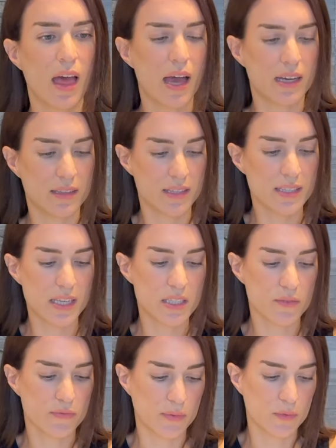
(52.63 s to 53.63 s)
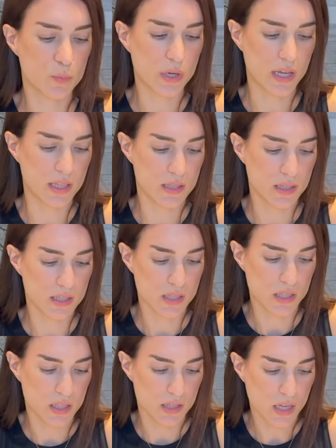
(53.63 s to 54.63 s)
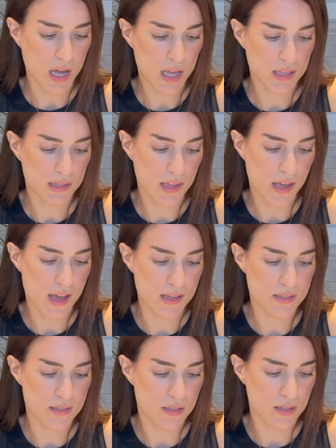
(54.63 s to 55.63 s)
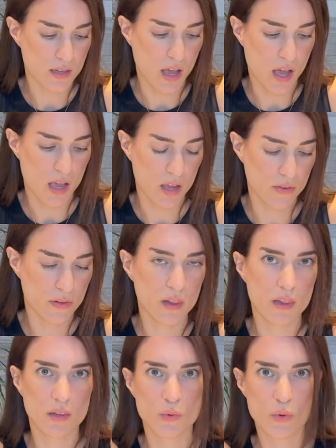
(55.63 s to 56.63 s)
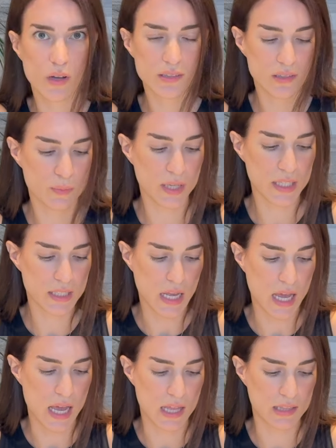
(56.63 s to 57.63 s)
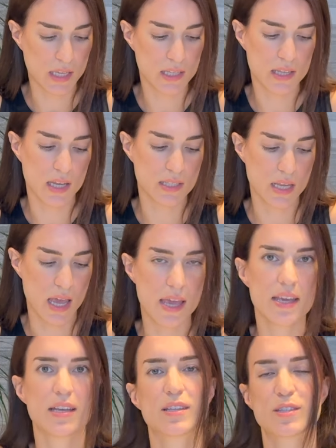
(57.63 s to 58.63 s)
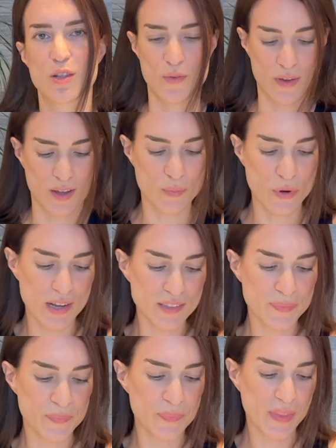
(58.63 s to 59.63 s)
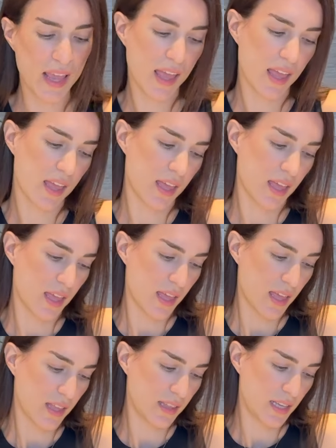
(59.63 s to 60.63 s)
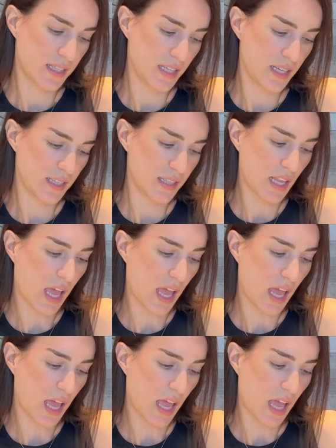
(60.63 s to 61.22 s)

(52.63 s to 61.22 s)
And this is from the brand Sedita that I googled a bit, and it is a Slovak brand. This is